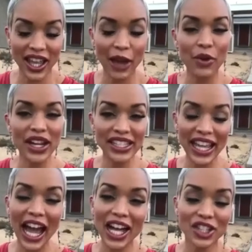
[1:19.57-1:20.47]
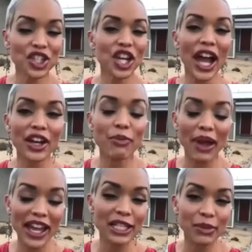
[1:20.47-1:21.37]
And when I say us, she hired
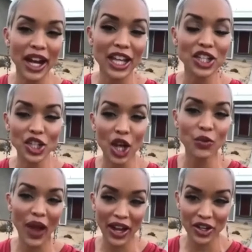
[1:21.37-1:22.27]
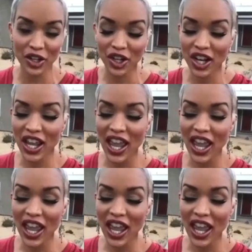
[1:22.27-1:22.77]
my husband and I, Sean Wagner.